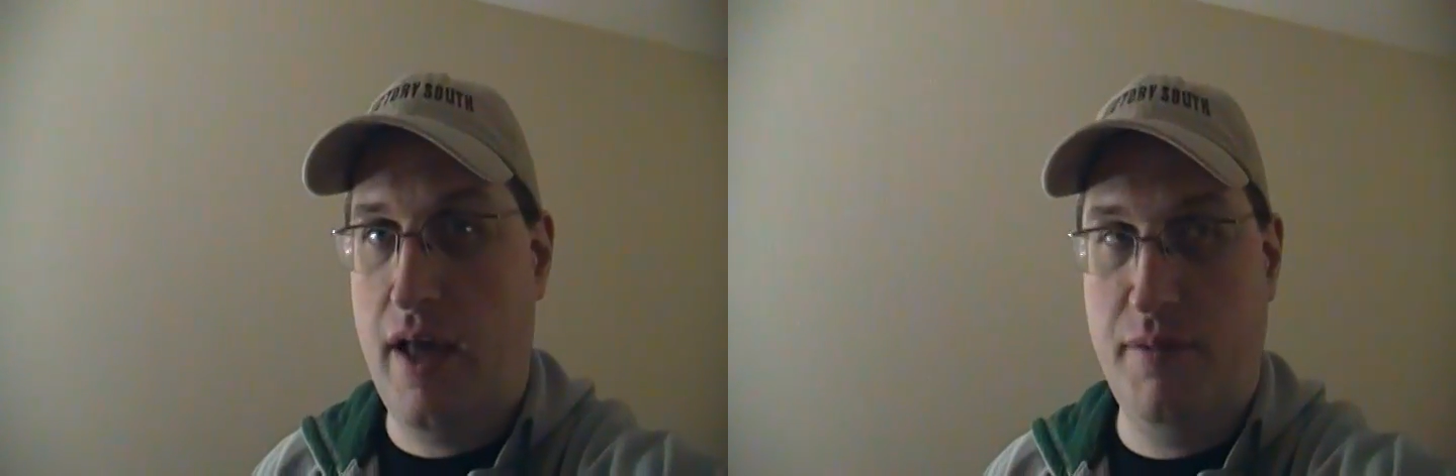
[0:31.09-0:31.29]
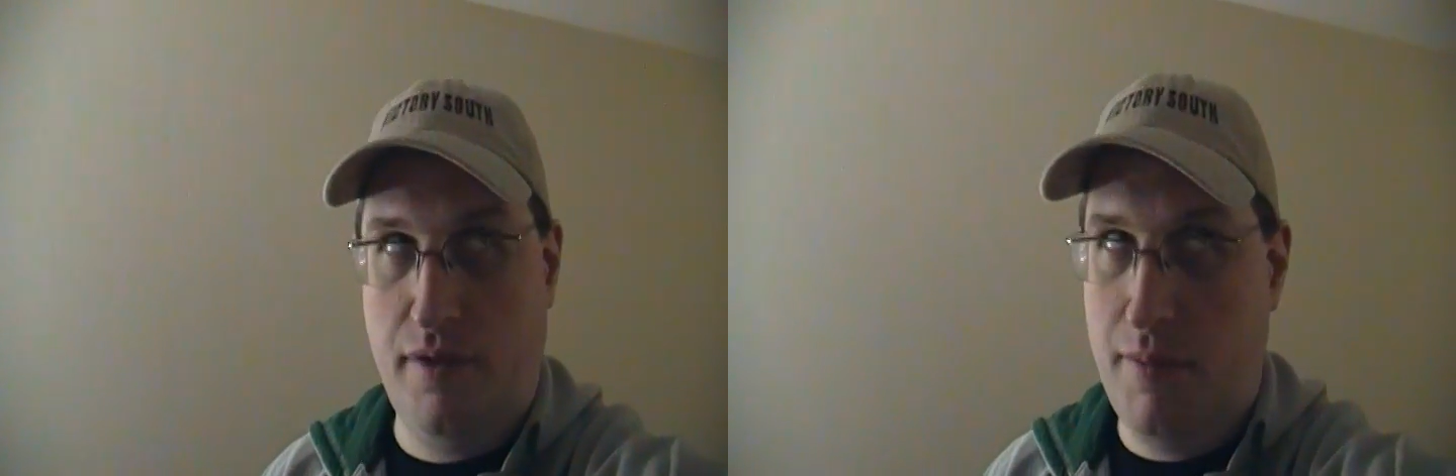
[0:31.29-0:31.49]

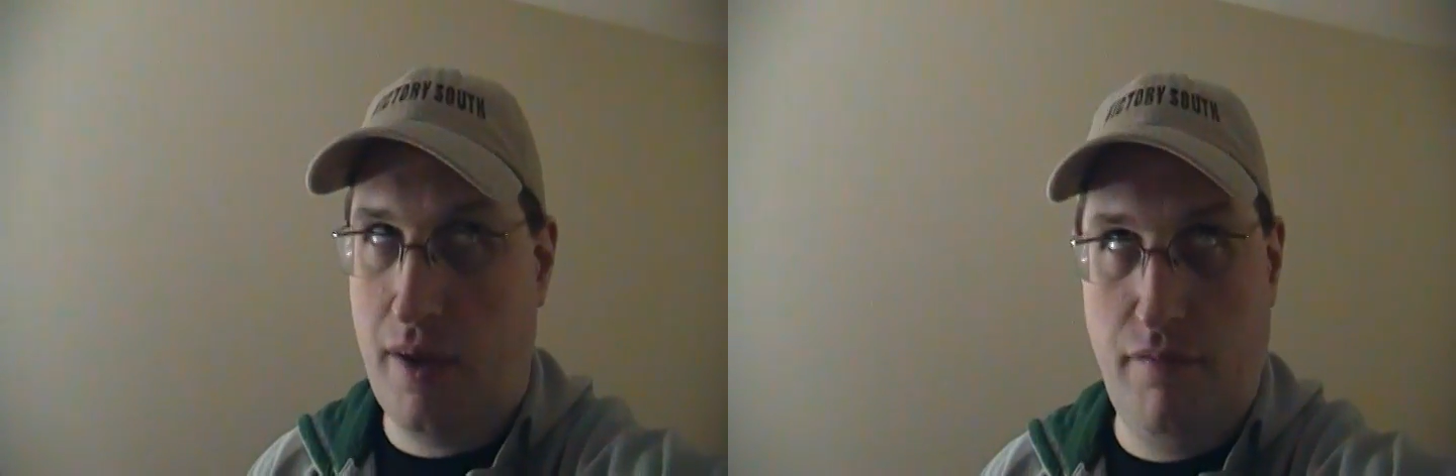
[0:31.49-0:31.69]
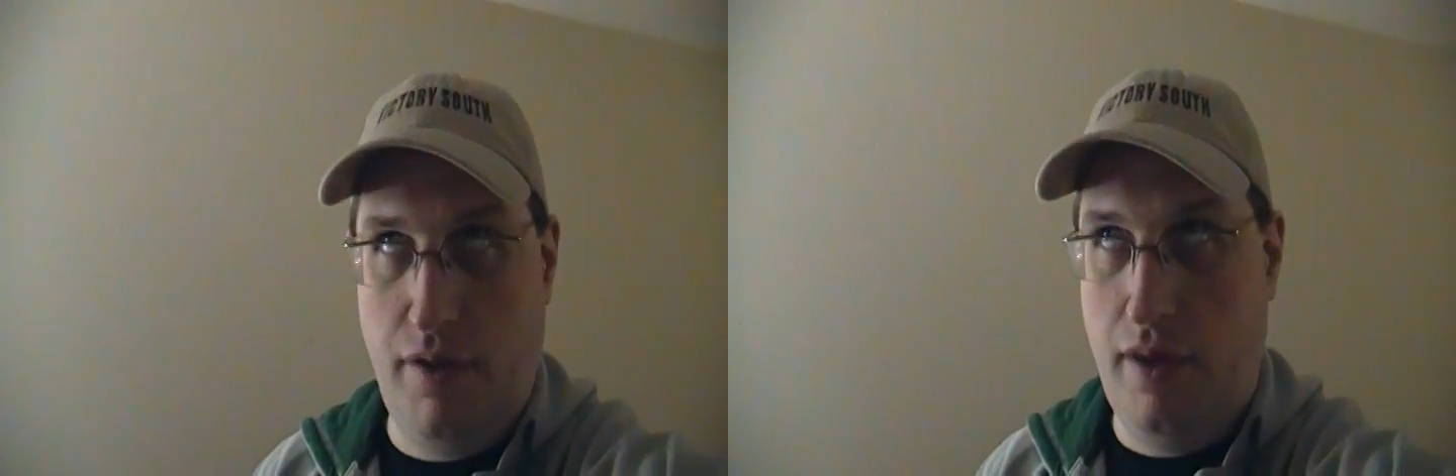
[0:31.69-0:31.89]
Yeah, I'm
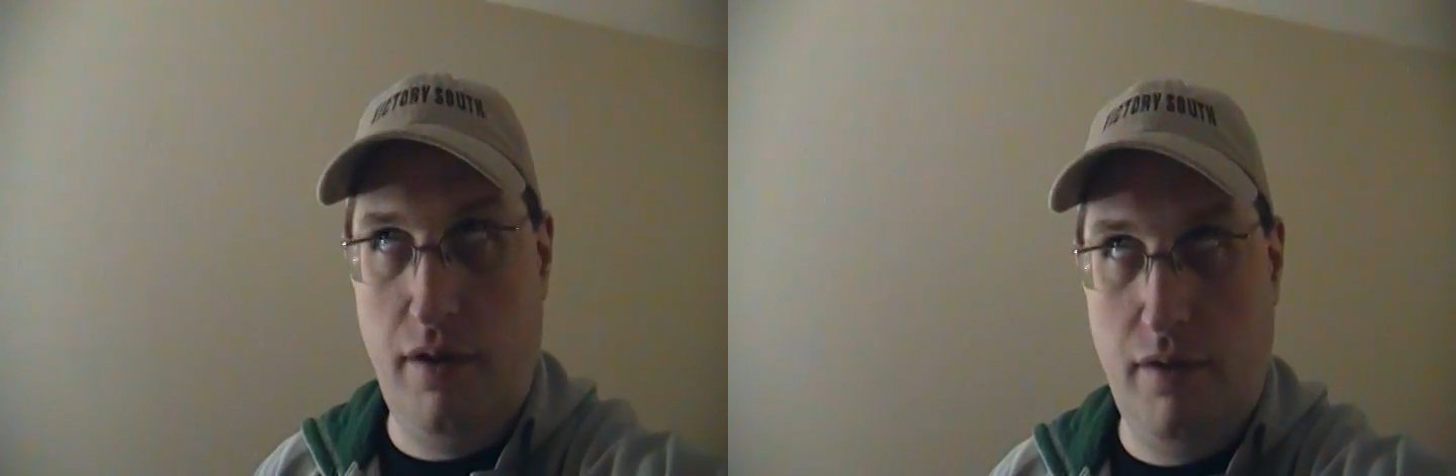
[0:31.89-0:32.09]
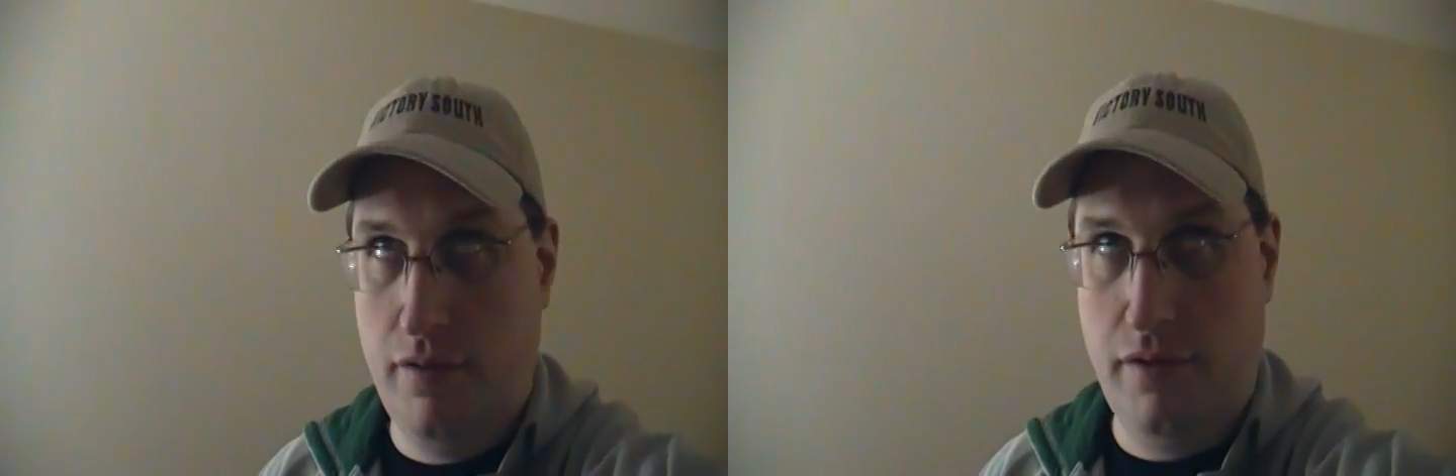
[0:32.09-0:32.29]
still making
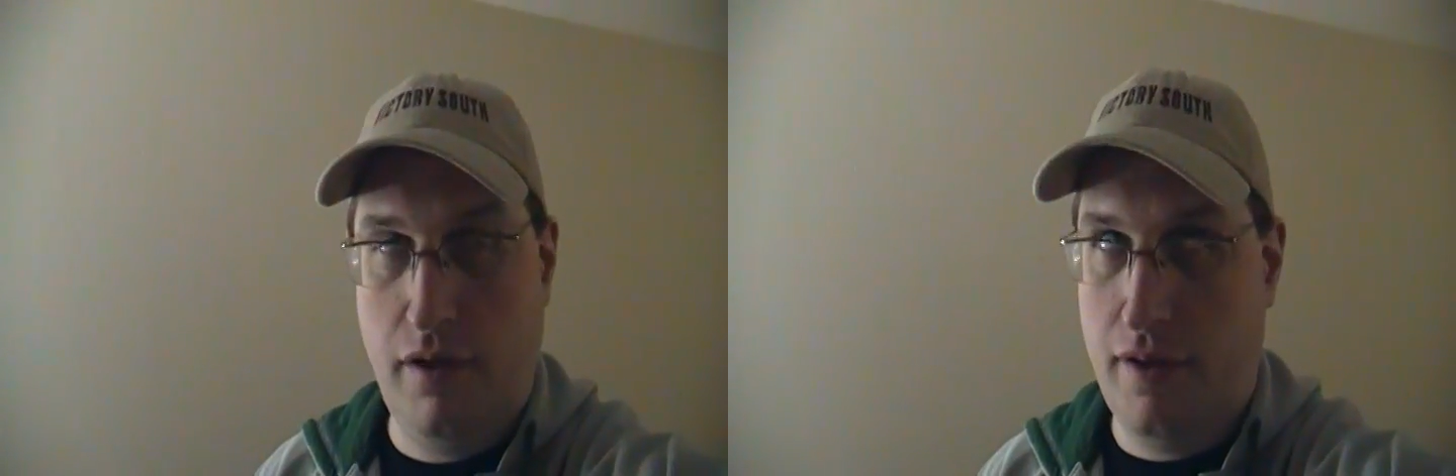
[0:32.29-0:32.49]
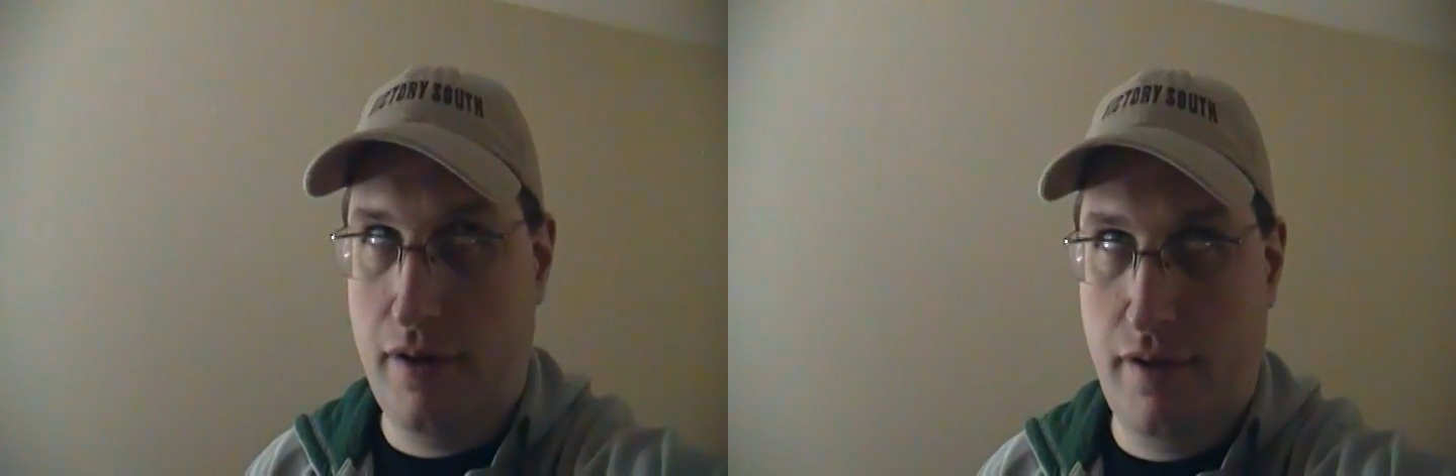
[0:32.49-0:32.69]

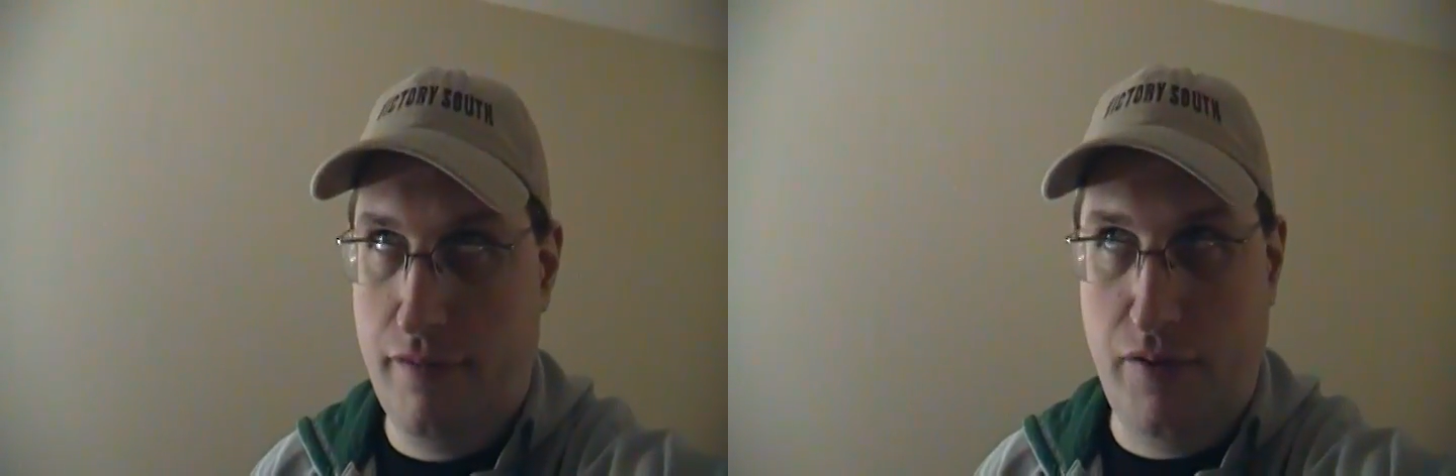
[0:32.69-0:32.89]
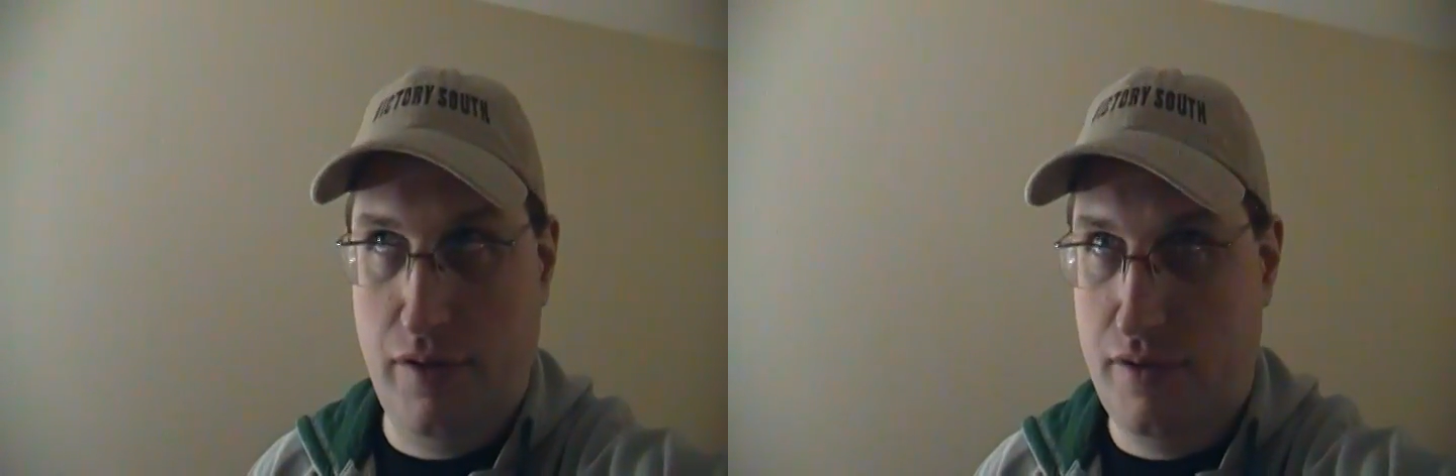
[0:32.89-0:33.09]
videos, all that
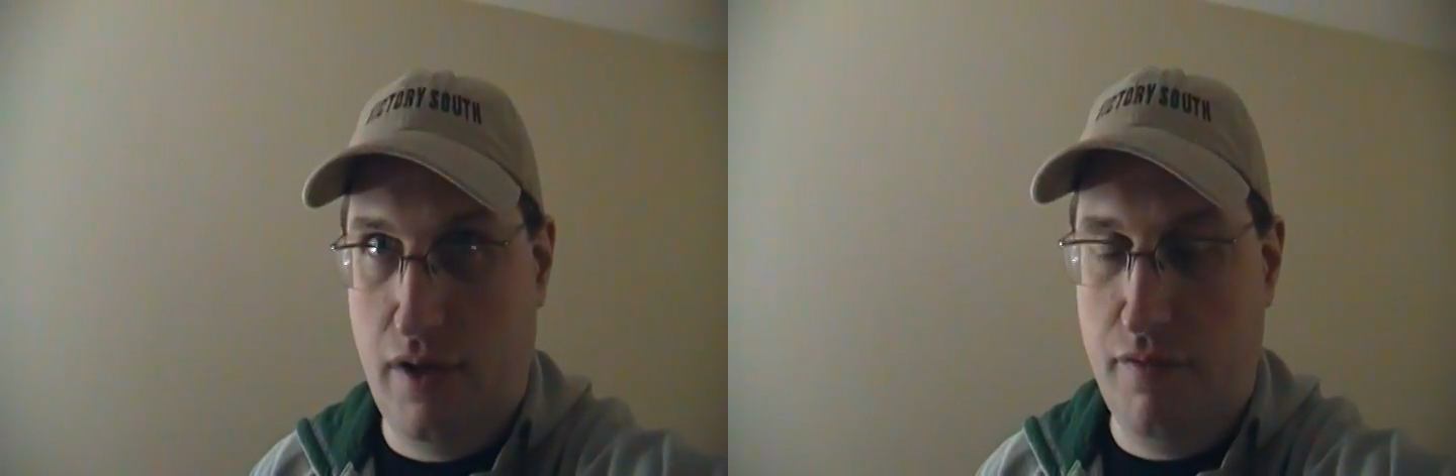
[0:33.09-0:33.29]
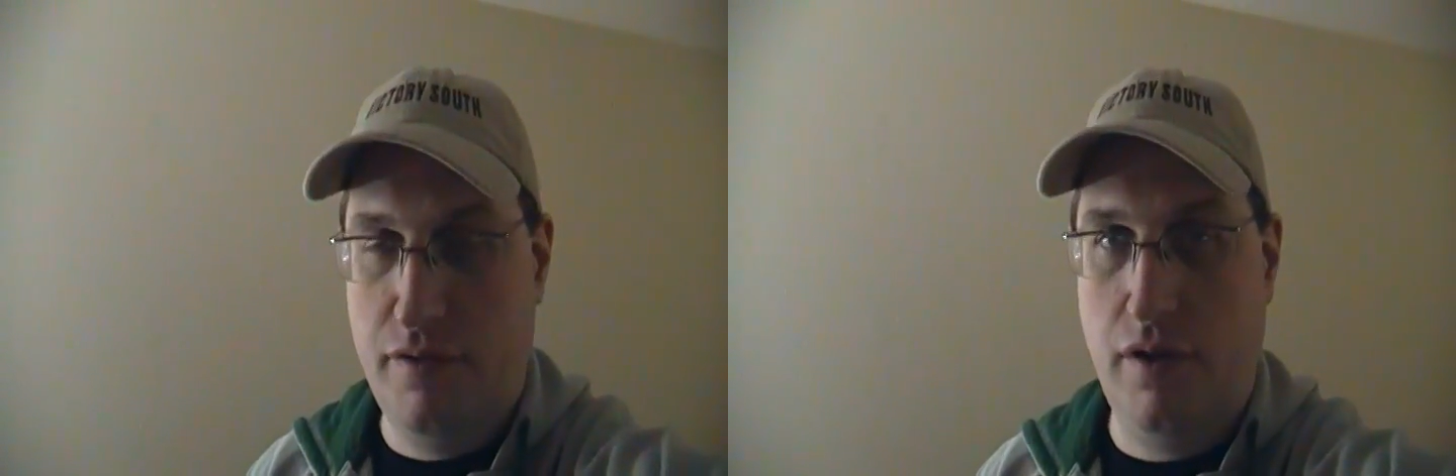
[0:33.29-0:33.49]
other fun
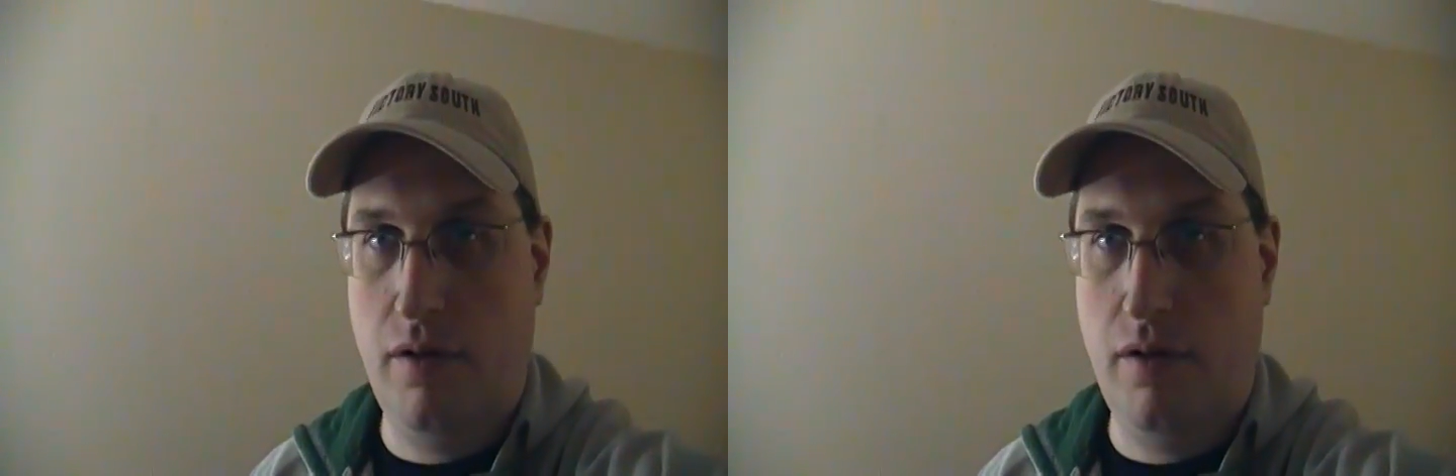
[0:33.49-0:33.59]
stuff.